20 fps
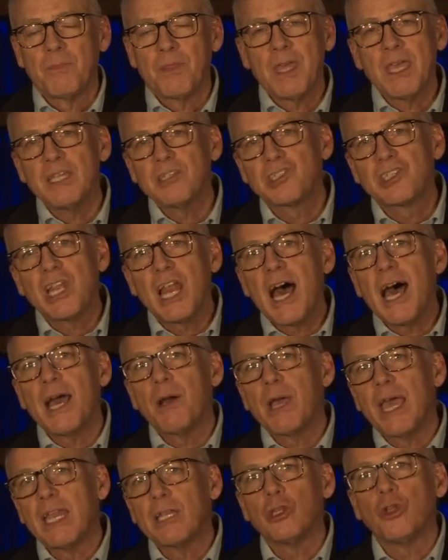Things that
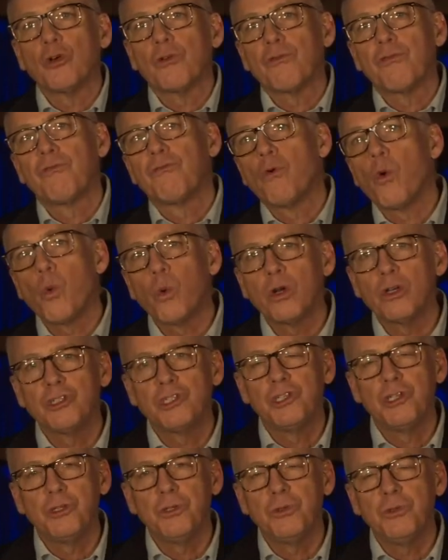I had looked
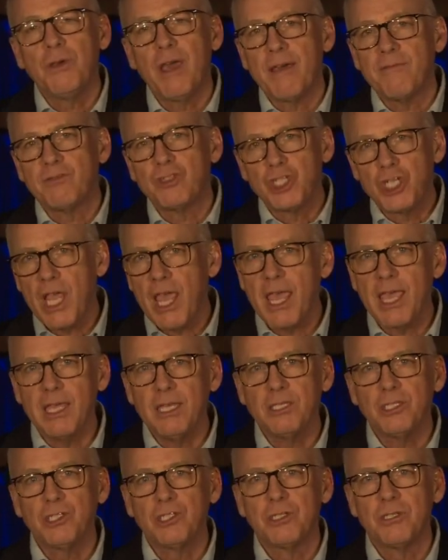forward to have
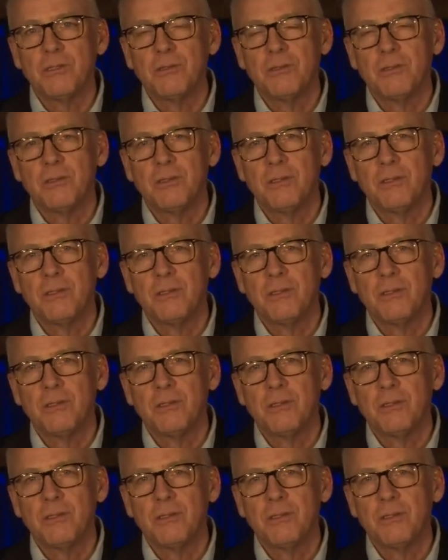changed.